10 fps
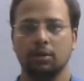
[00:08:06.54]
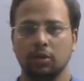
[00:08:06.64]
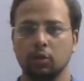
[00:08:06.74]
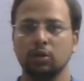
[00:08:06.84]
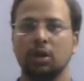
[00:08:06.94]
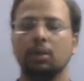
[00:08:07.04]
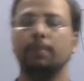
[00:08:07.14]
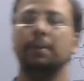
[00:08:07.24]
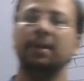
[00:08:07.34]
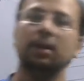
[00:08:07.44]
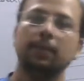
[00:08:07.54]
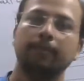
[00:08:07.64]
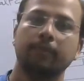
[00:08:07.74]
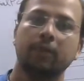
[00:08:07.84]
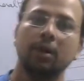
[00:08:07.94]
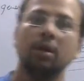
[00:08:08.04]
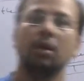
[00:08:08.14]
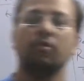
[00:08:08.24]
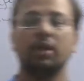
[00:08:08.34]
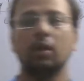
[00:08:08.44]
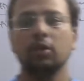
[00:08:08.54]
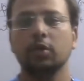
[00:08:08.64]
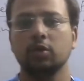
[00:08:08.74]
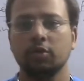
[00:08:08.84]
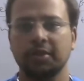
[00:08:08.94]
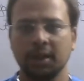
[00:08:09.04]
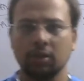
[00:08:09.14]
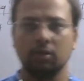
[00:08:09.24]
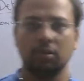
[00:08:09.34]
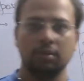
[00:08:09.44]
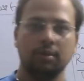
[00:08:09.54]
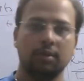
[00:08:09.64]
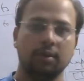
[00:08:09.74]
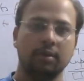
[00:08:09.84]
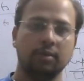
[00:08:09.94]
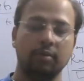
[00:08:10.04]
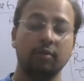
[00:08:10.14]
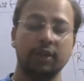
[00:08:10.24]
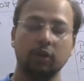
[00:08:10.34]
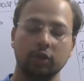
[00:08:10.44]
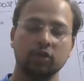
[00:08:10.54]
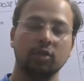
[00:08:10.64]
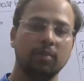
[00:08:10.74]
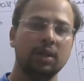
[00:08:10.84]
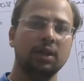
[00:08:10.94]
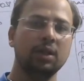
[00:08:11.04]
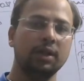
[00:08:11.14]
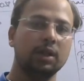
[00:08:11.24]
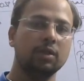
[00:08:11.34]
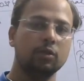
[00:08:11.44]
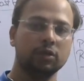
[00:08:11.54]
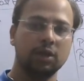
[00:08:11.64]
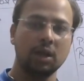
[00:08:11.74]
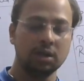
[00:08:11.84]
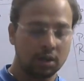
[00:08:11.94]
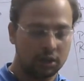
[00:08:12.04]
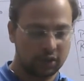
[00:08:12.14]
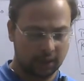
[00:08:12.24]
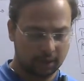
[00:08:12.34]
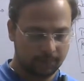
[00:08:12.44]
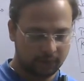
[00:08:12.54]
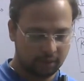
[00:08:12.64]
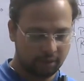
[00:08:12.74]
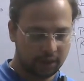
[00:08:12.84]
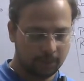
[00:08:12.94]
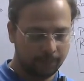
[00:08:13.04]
do the payment without the use of check, without the use of money, he can use the check, right?